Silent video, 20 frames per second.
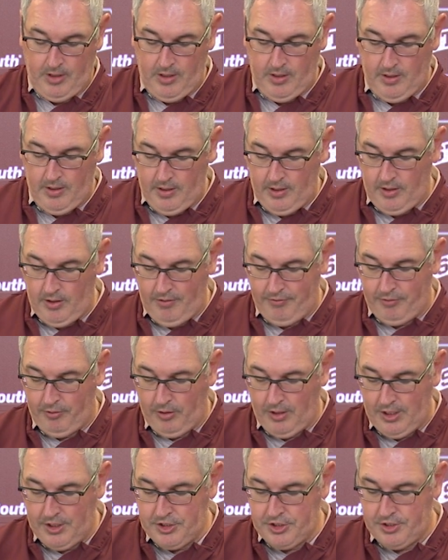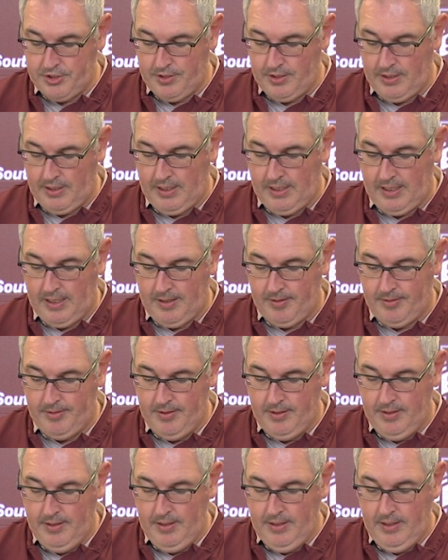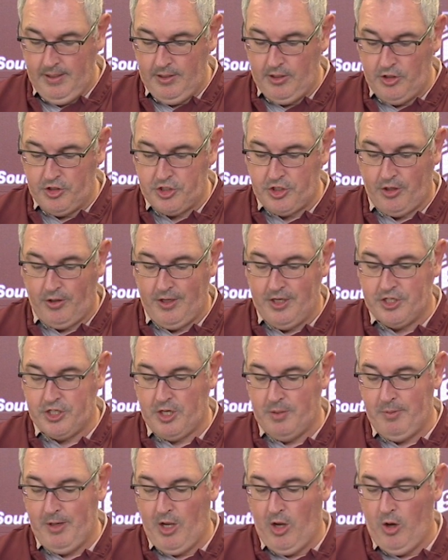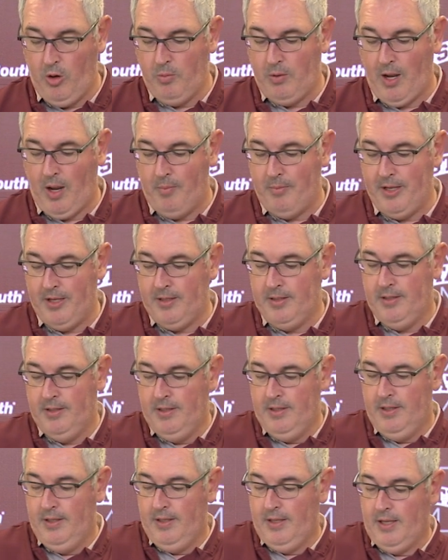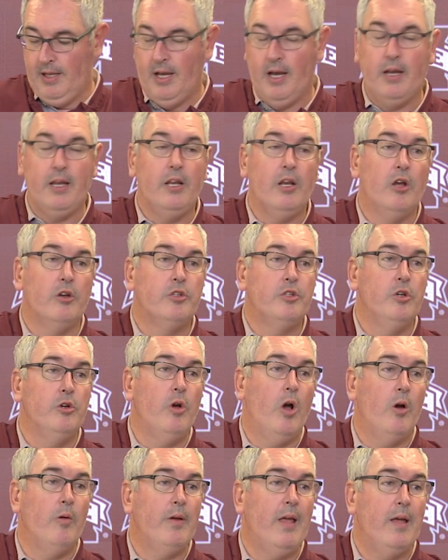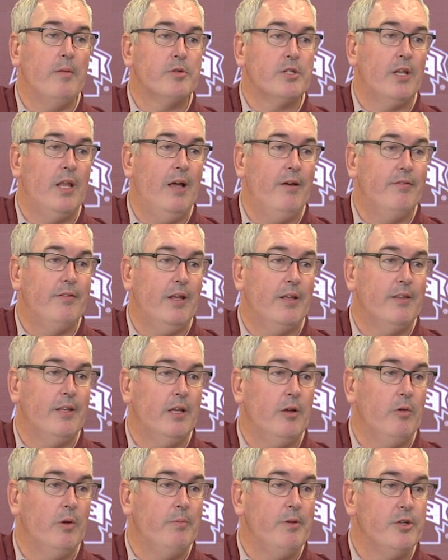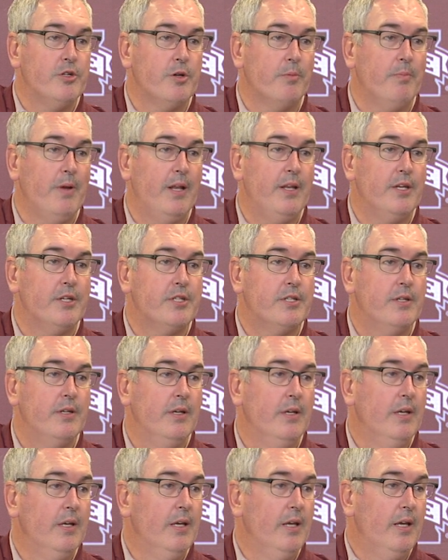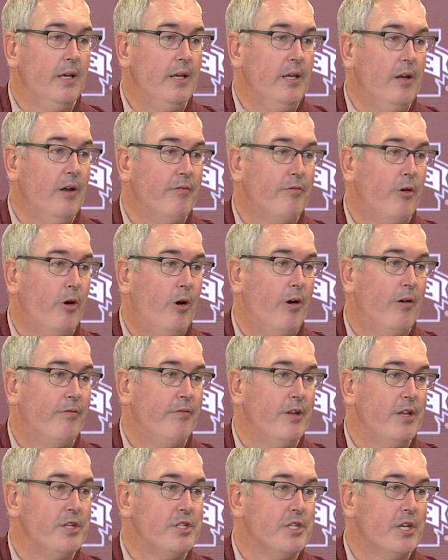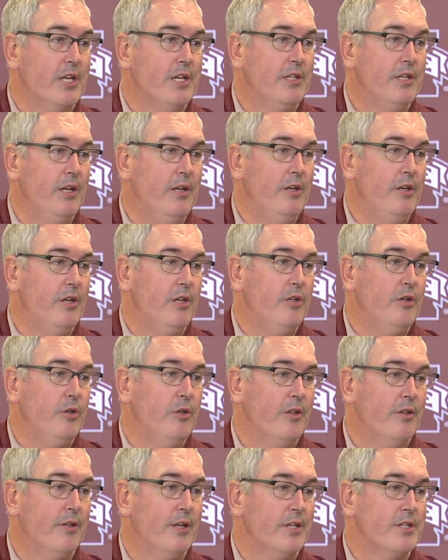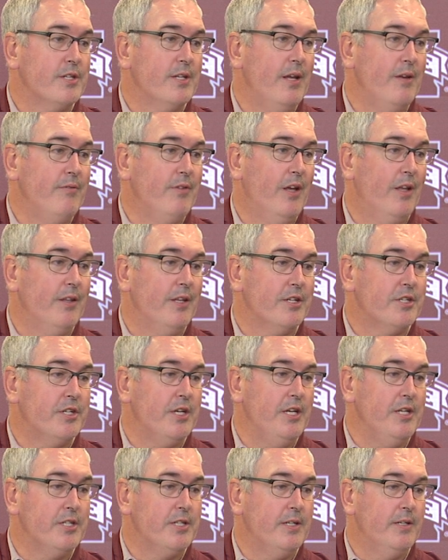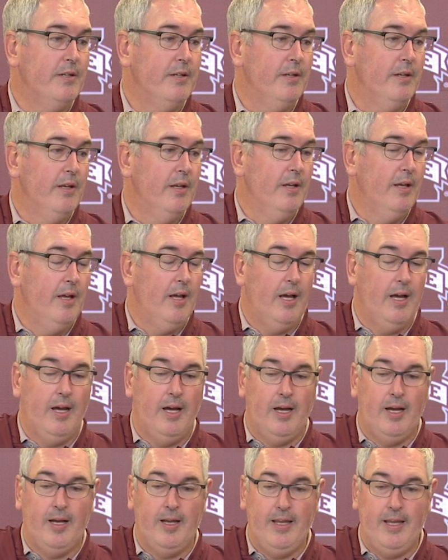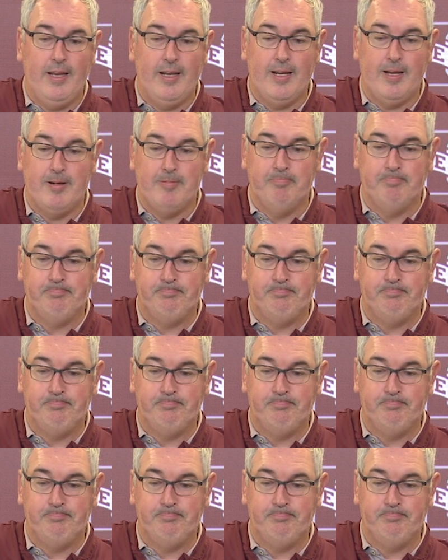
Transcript: you know, for us, uh, you know, certainly it's going to be homecoming. you know, two home games left. I think it would be tremendous you know, for our fans to continue to do the things that they've done this season uh, and, um,